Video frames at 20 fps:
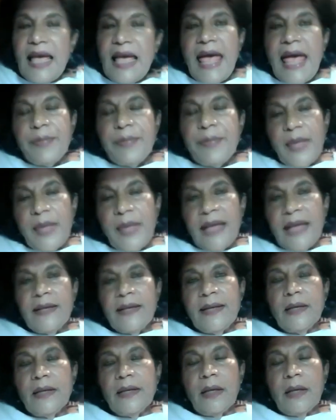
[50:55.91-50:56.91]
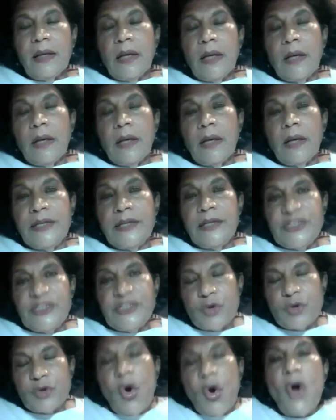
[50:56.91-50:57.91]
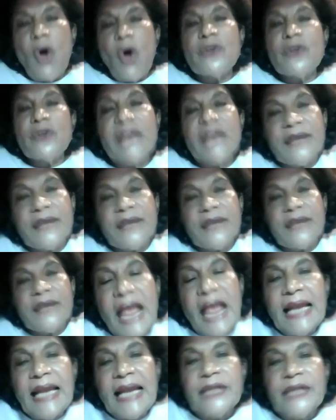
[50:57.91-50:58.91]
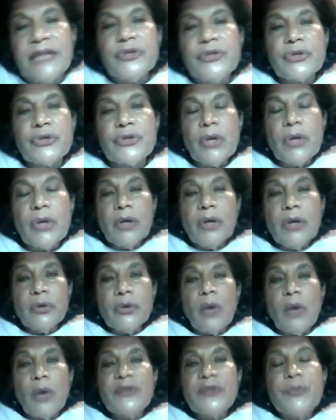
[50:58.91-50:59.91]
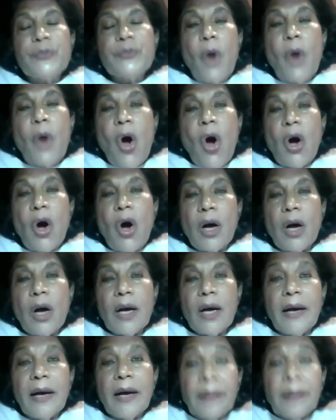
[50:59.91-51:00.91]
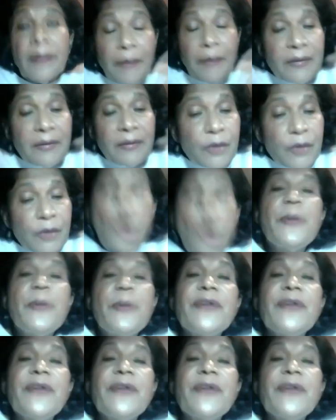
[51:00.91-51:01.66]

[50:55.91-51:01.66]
and then a discourse and challenge towards more corporate